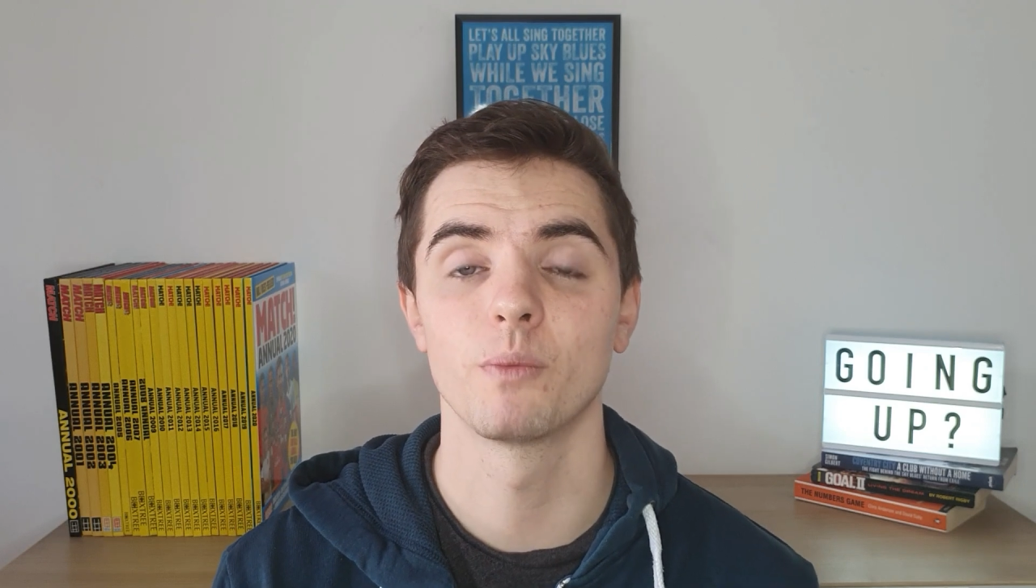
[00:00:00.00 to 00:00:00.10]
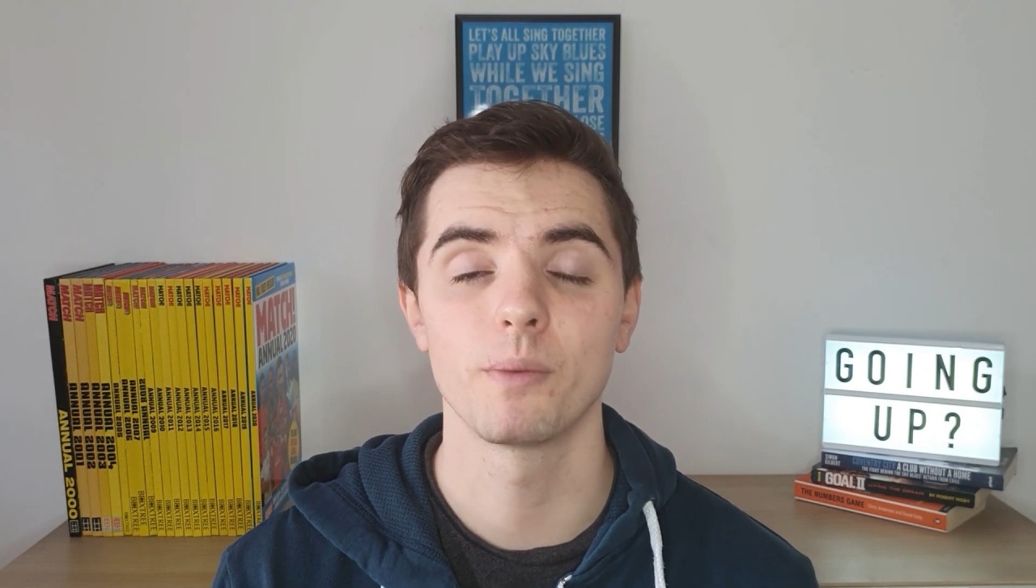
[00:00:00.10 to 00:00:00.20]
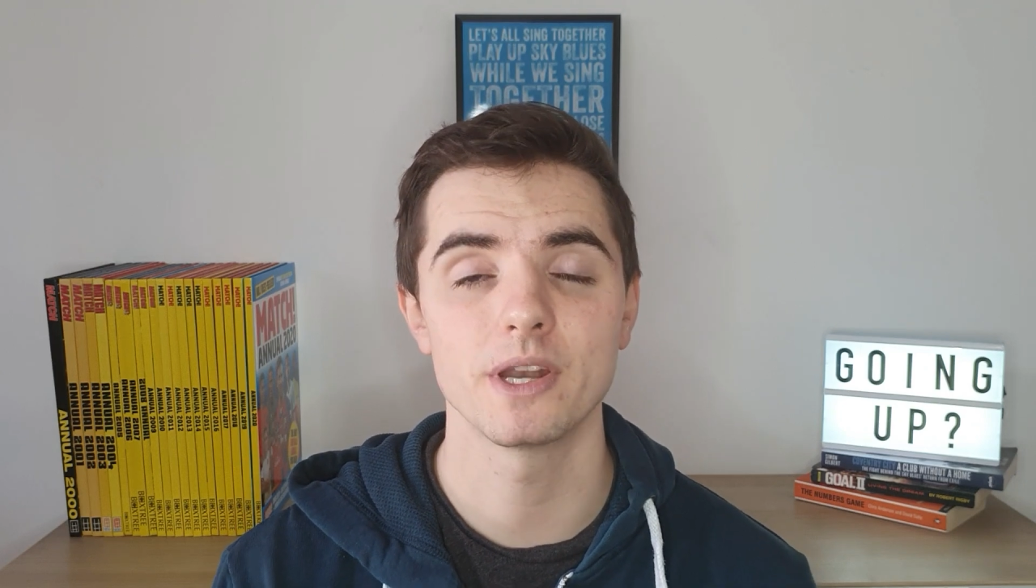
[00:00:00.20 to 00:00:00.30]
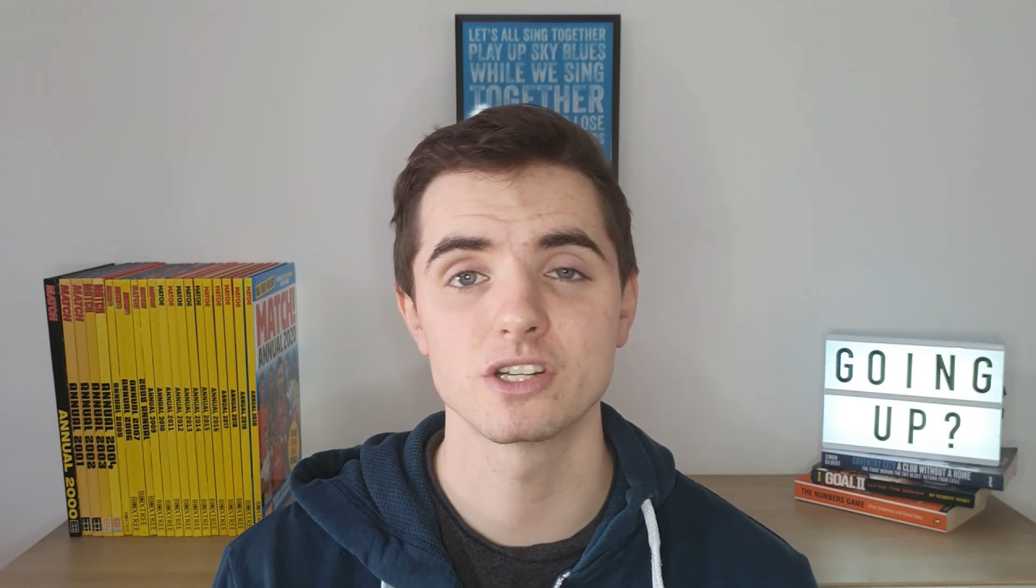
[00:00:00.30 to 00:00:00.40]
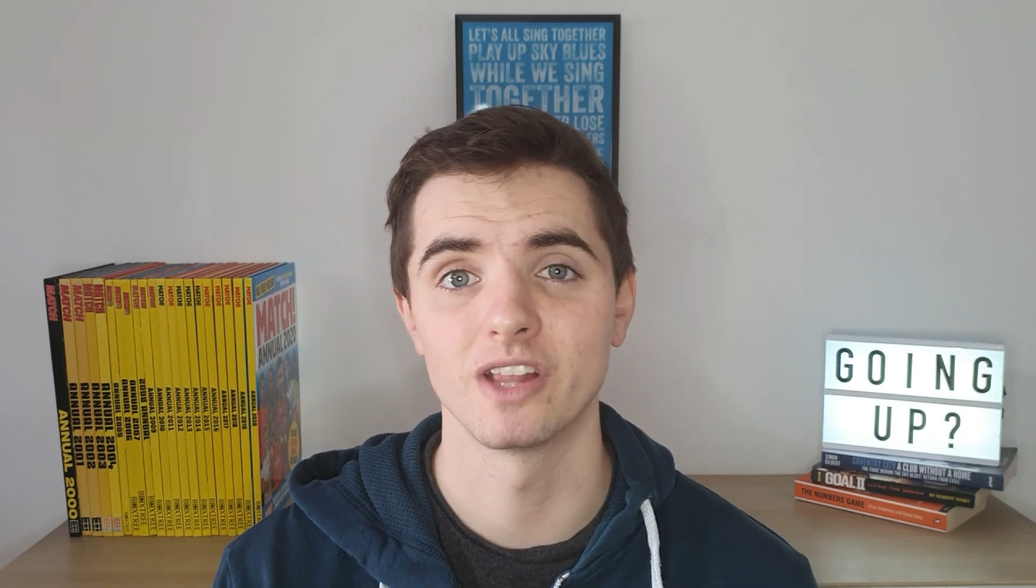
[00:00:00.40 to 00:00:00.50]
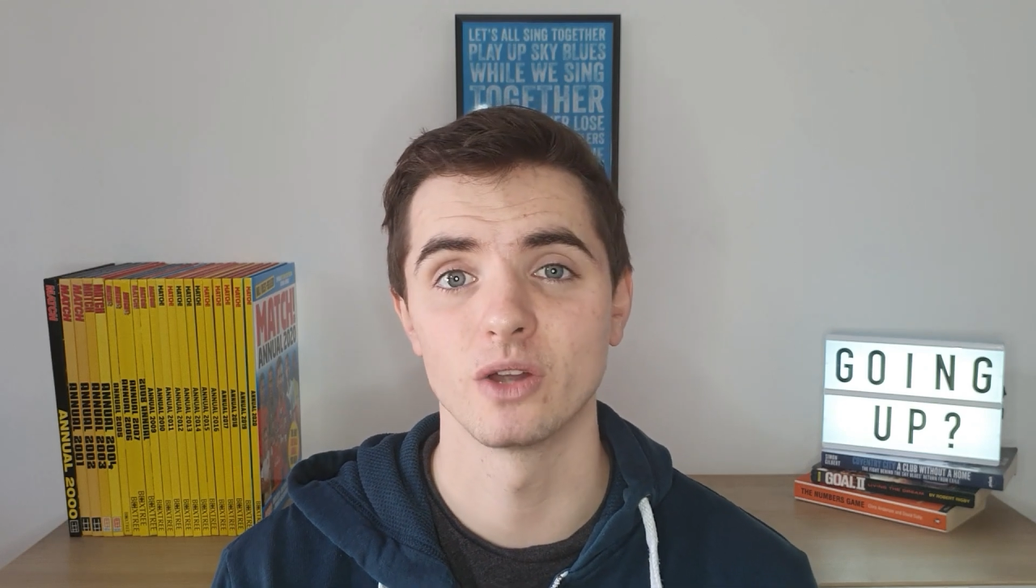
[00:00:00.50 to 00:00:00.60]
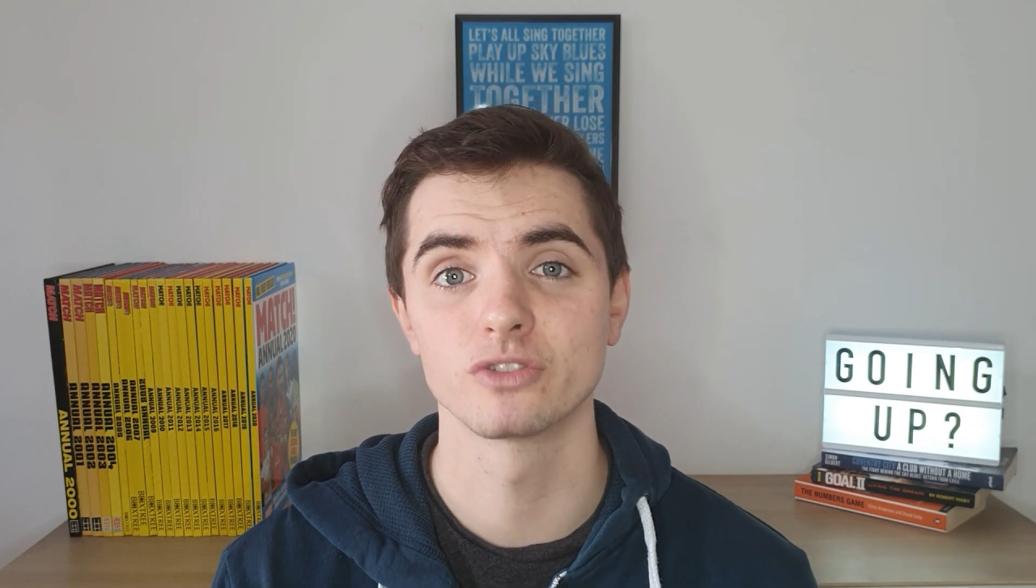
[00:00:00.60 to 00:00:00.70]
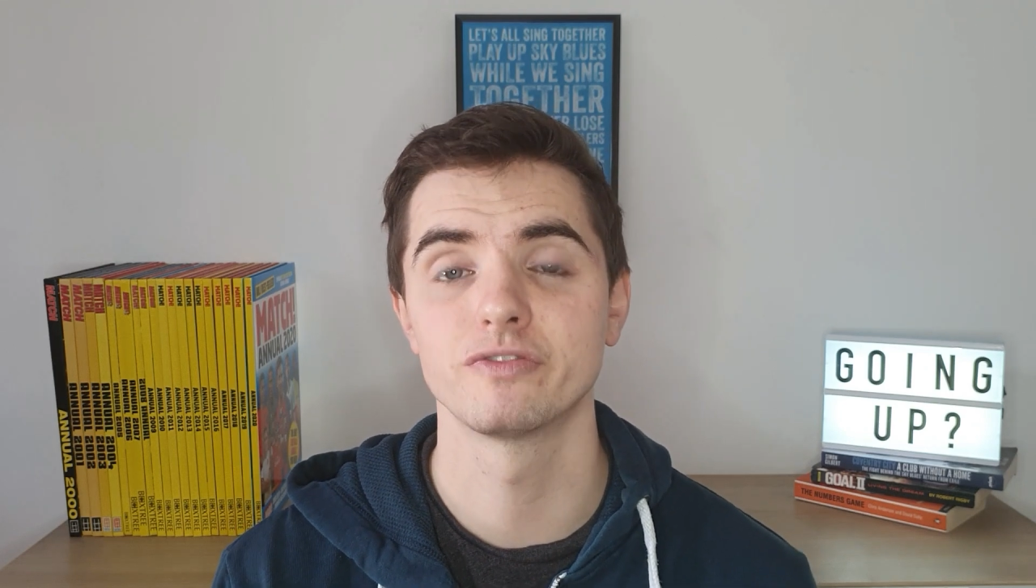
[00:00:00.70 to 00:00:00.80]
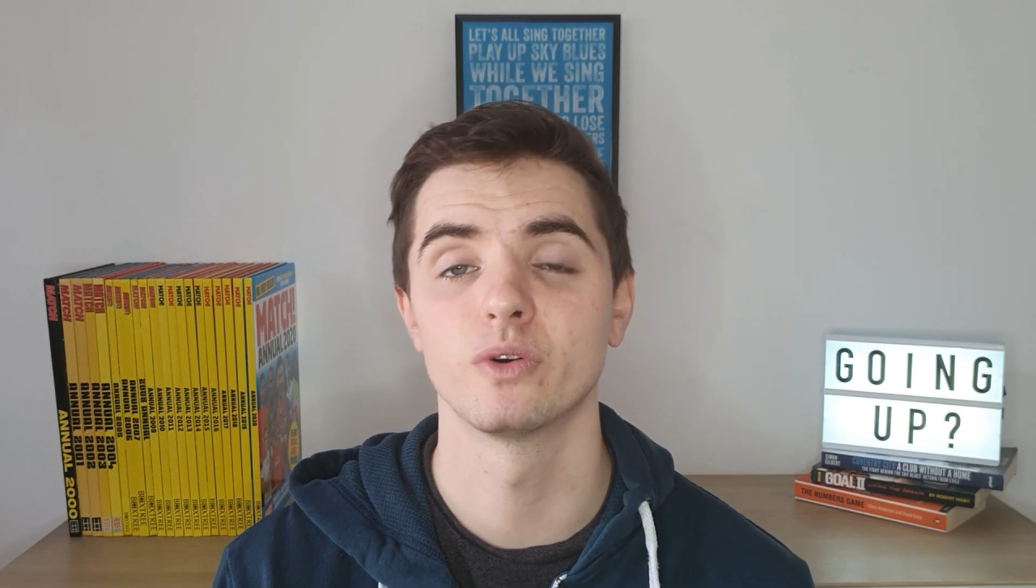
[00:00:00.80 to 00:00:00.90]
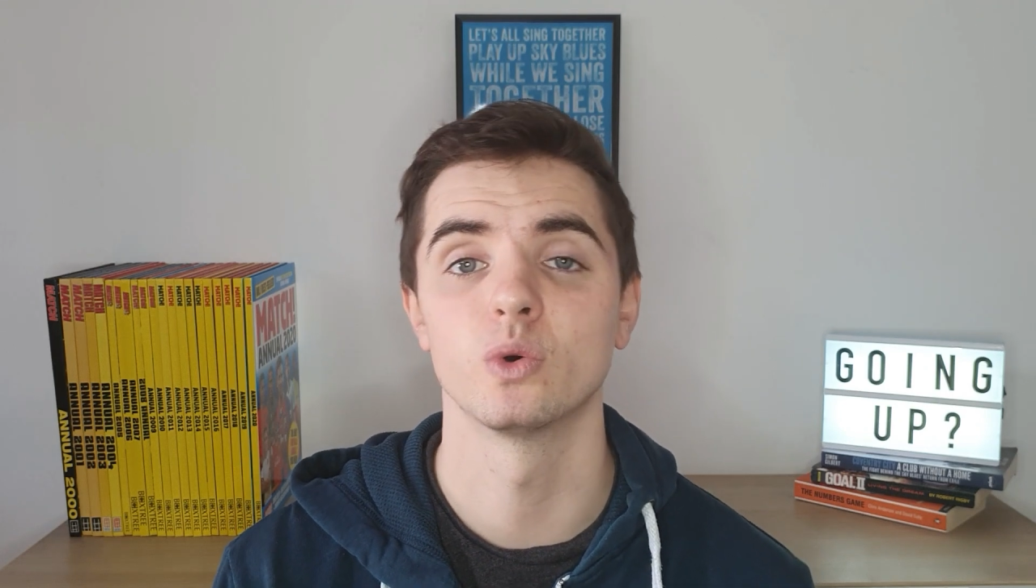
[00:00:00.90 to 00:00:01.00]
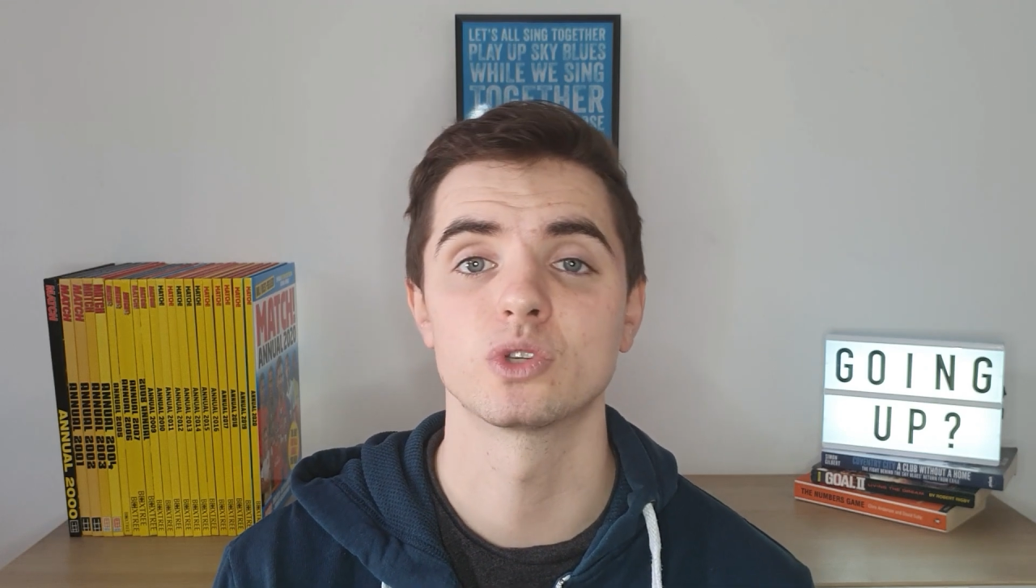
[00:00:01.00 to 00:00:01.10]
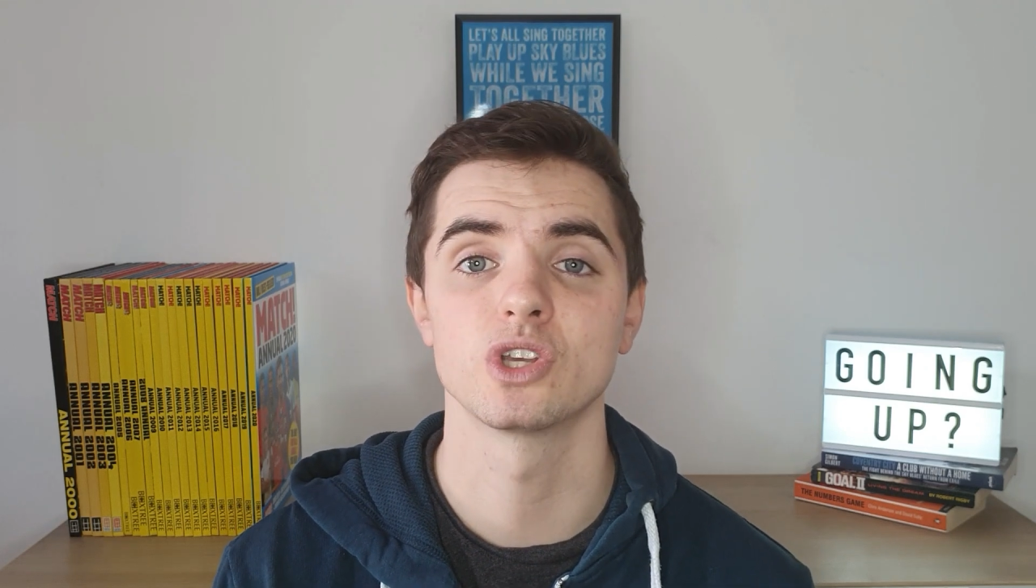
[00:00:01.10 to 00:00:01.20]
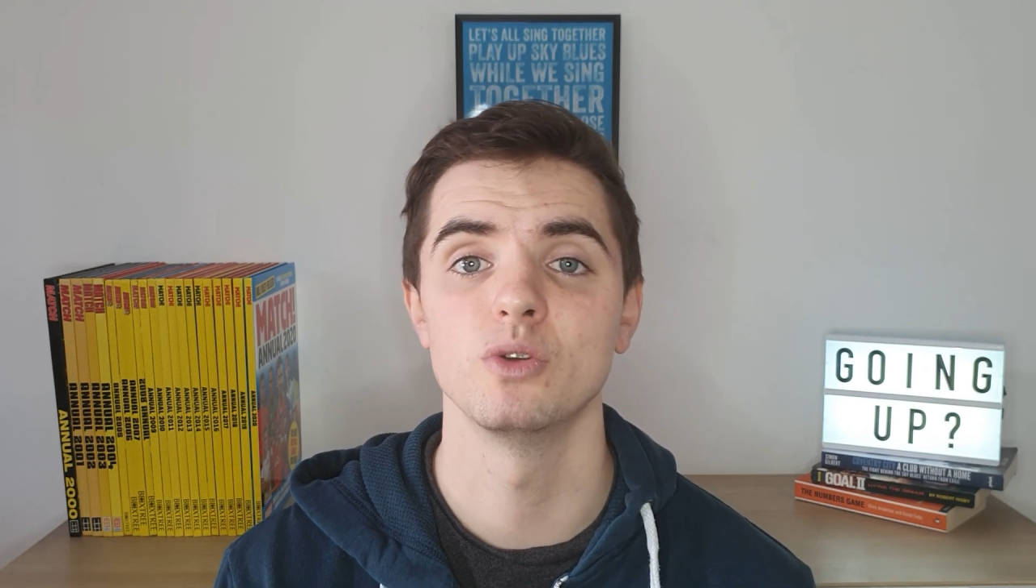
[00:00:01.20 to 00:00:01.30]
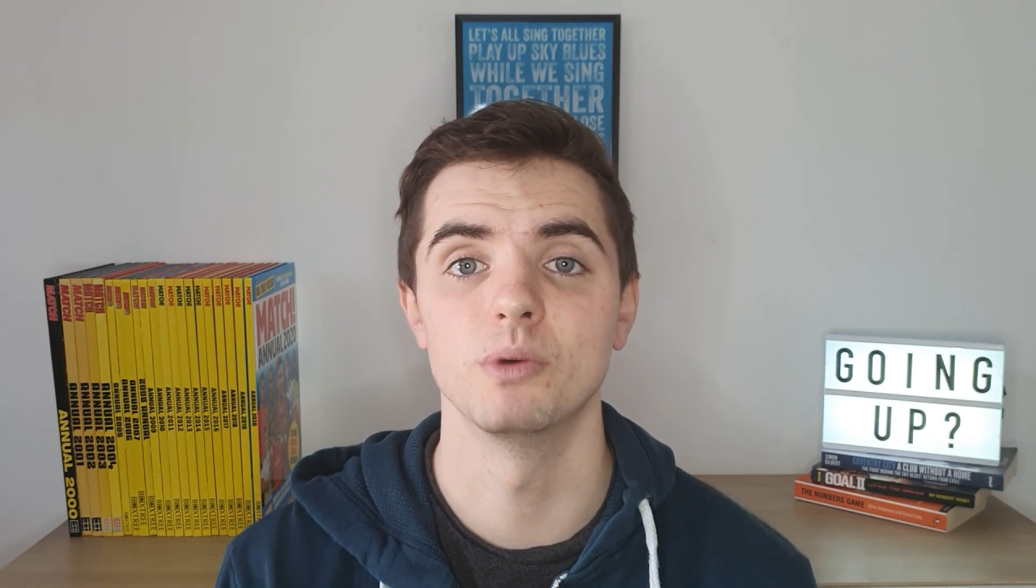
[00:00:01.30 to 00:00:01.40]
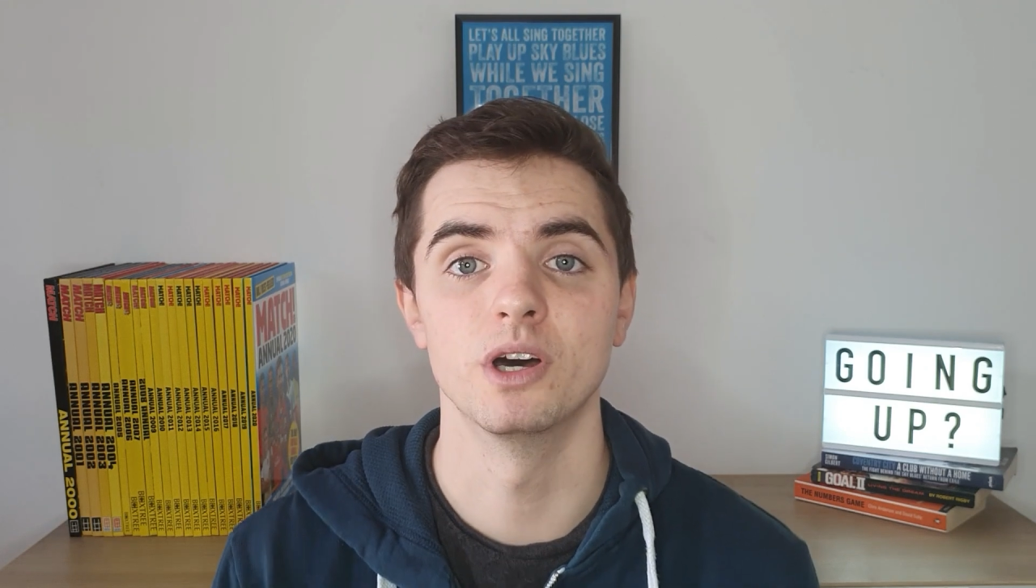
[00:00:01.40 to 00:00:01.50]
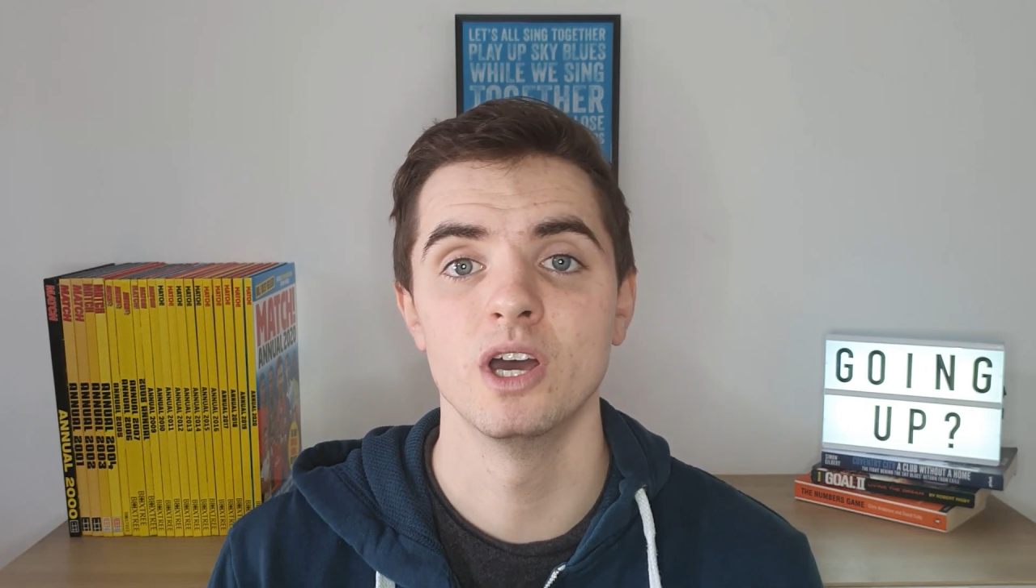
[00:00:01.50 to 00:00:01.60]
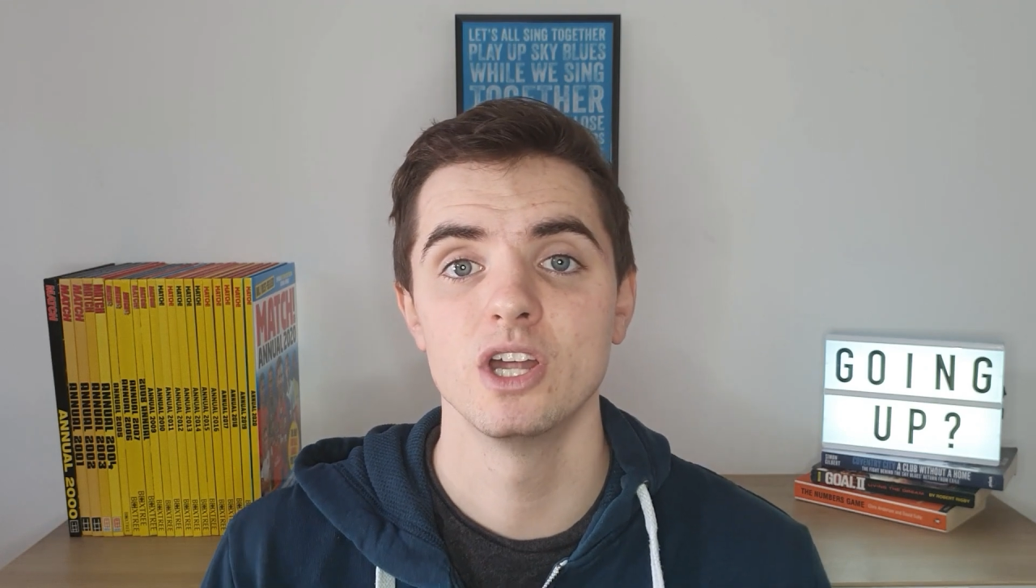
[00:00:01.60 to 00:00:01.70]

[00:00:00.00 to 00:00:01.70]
We mentioned they lost 4-2, but